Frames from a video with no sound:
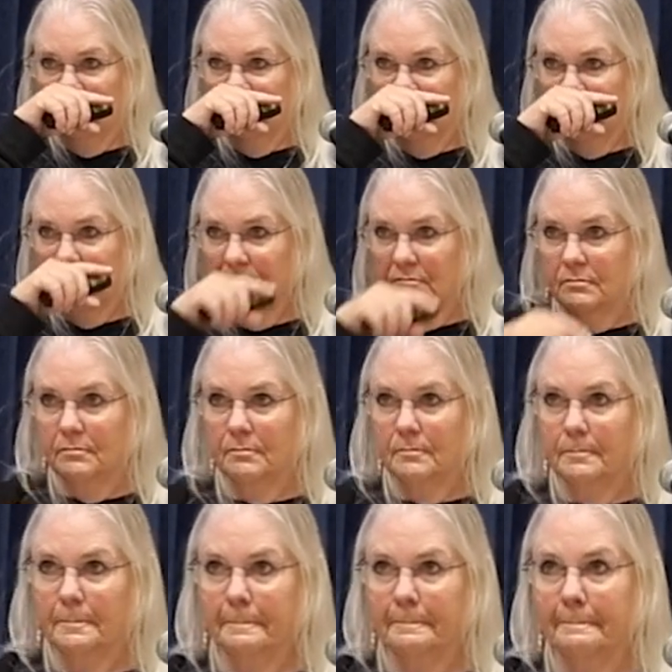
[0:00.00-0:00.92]
you couldn't go
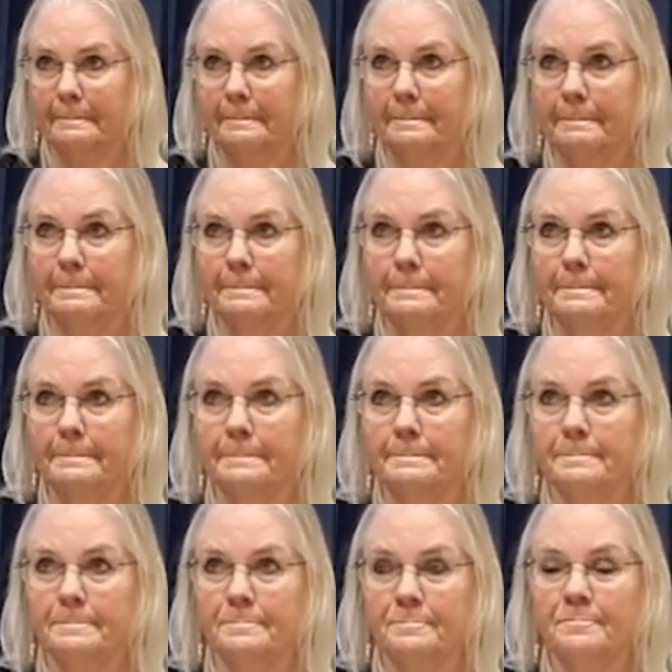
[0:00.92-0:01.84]
to school
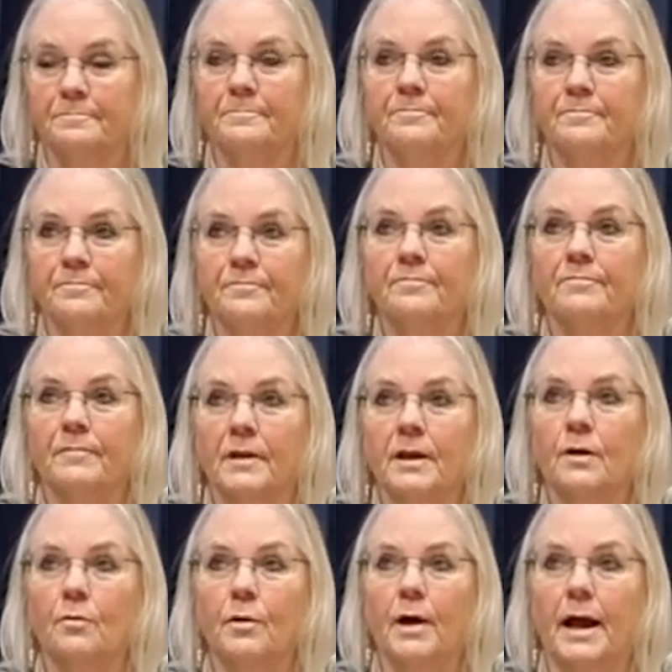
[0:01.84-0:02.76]
until you got your
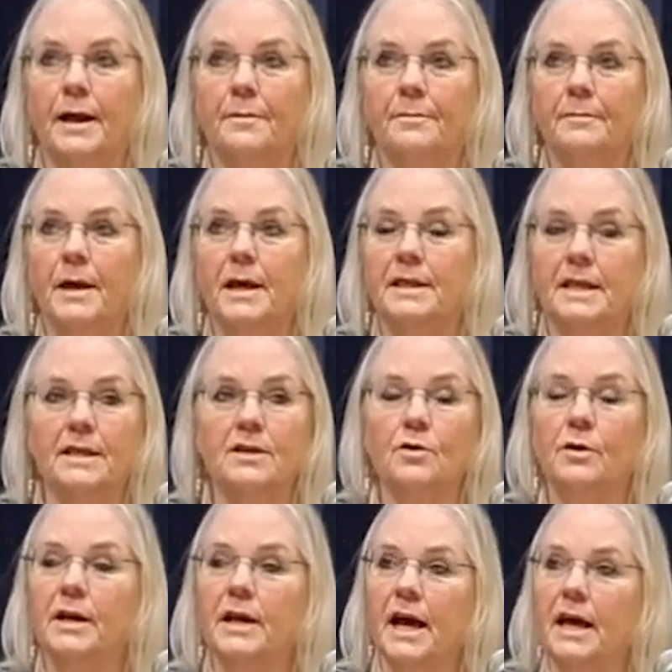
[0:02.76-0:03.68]
vaccine. Right, and
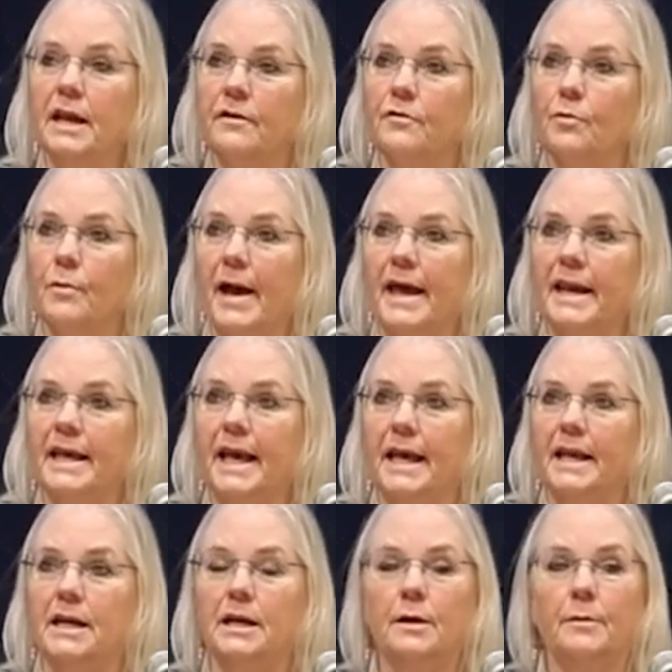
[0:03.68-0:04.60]
so it kind of
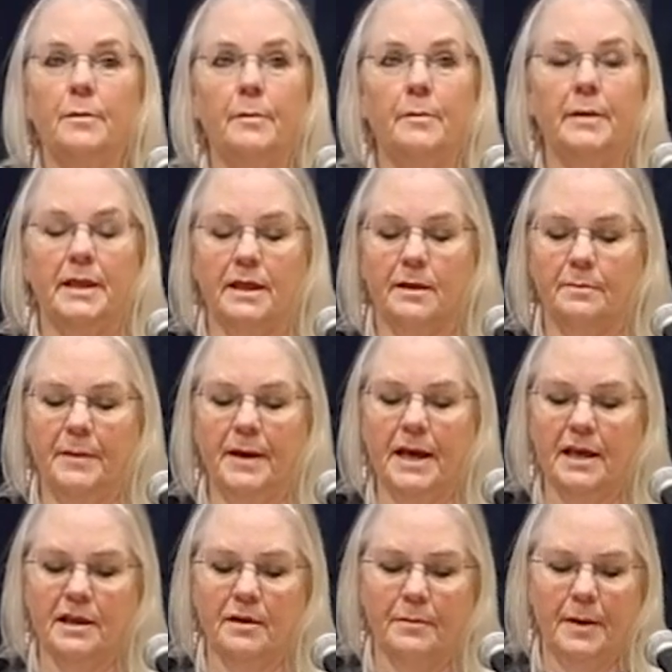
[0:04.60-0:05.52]
eradicated it, but
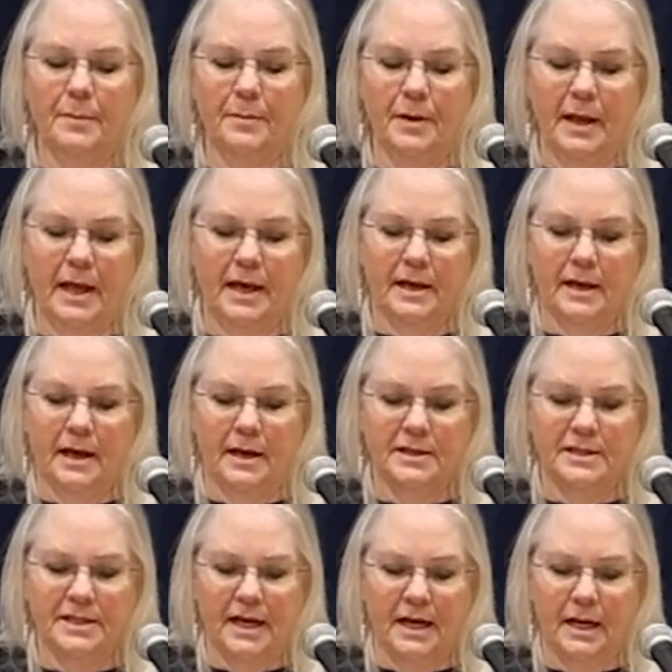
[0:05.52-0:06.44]
because of people like
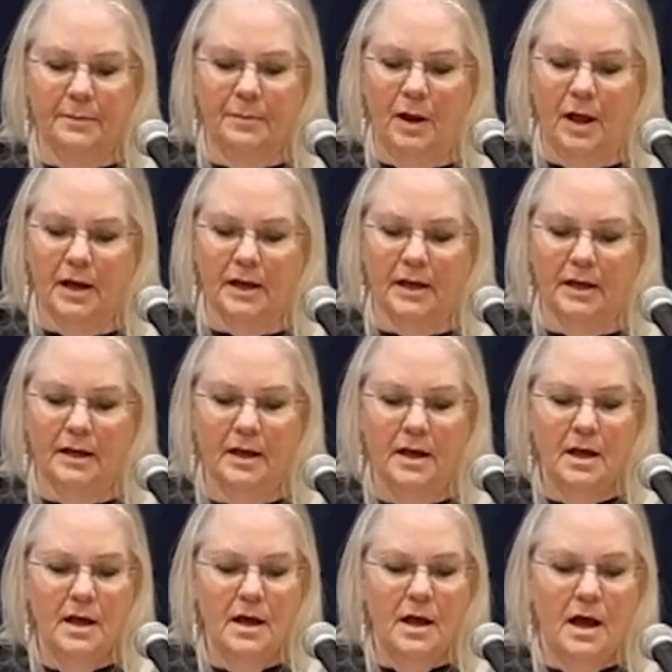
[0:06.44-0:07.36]
uh, Stanley Plotkin,
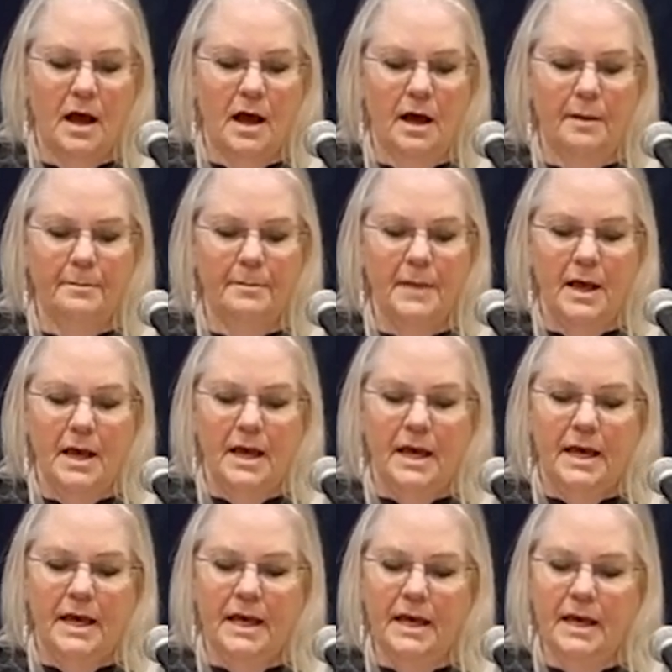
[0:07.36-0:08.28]
um,
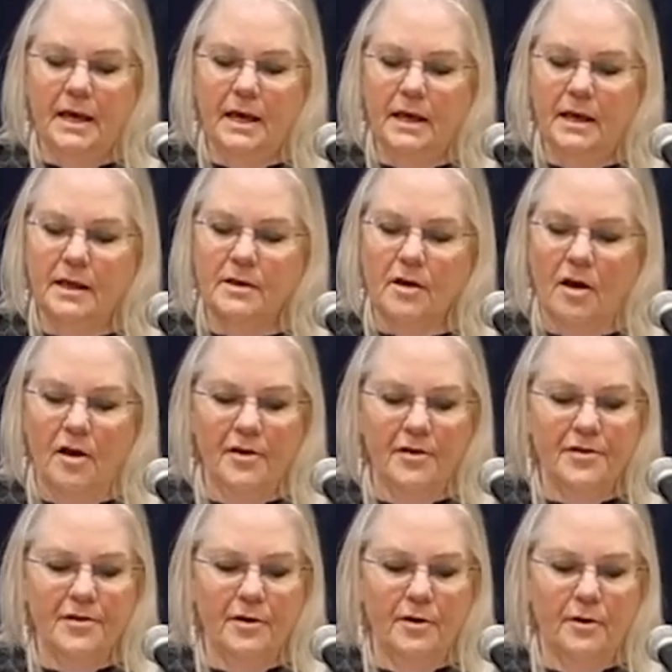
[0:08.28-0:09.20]
he is
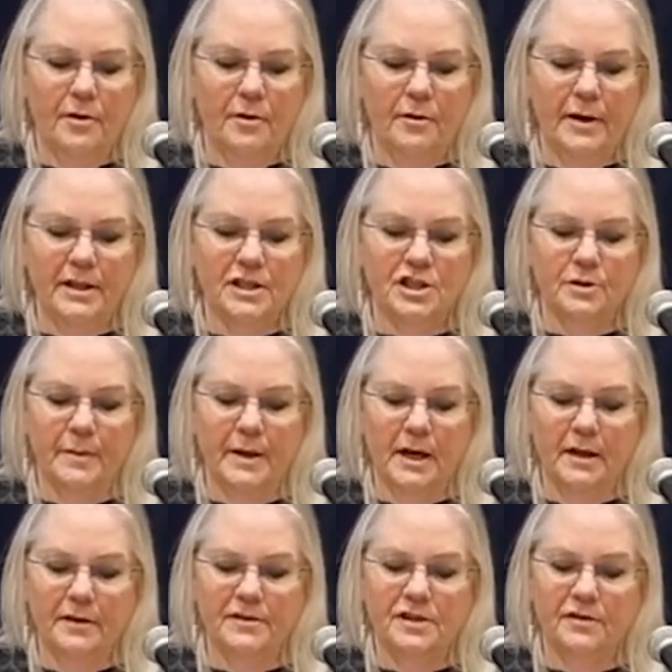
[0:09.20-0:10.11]
also
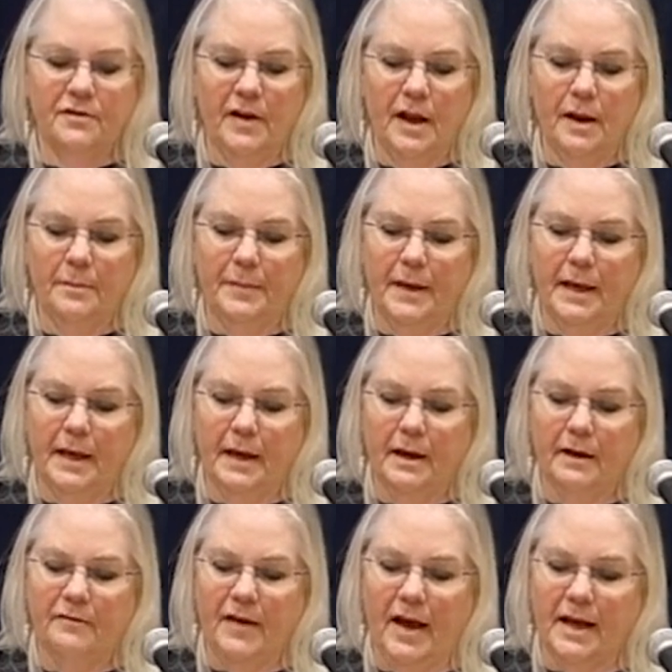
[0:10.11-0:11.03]
instrumental in
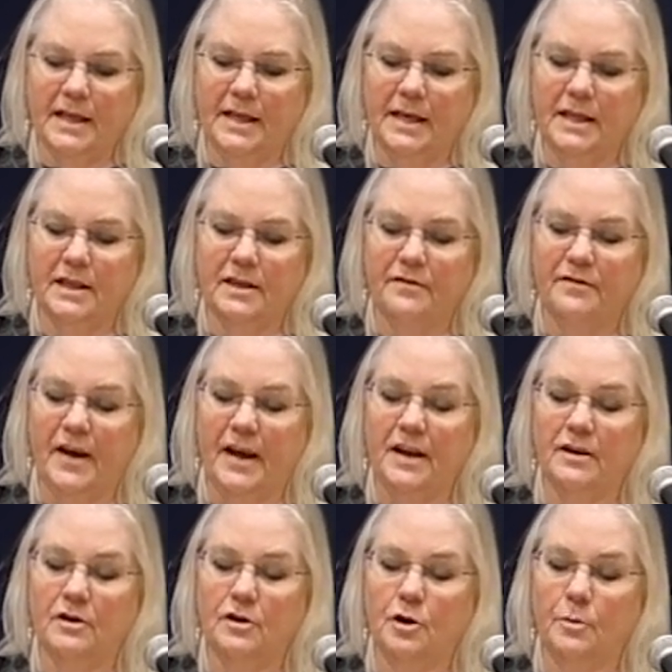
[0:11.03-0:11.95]
developing vaccines to
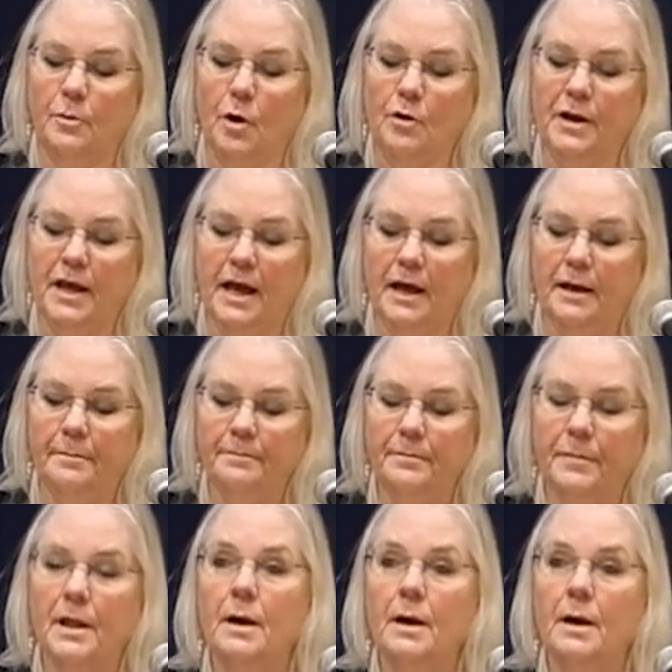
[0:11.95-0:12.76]
fight pneumonia,